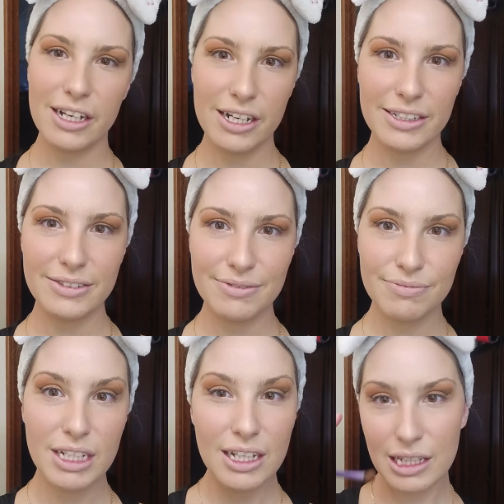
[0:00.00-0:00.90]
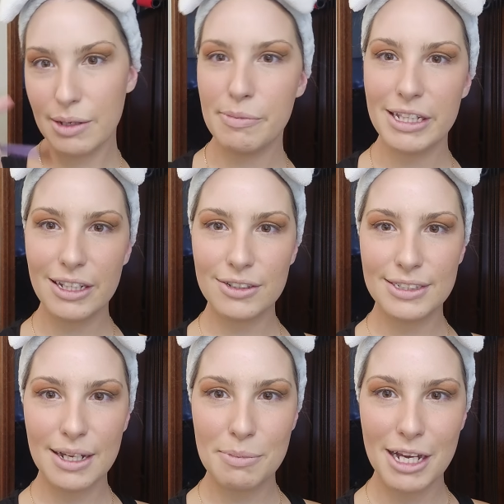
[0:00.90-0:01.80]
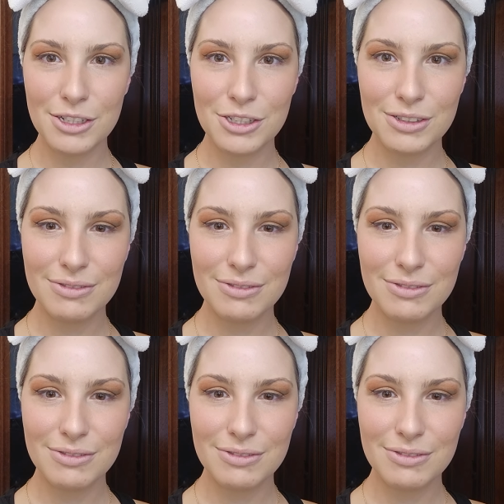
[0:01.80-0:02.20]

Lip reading: cut. Let me make the other side match.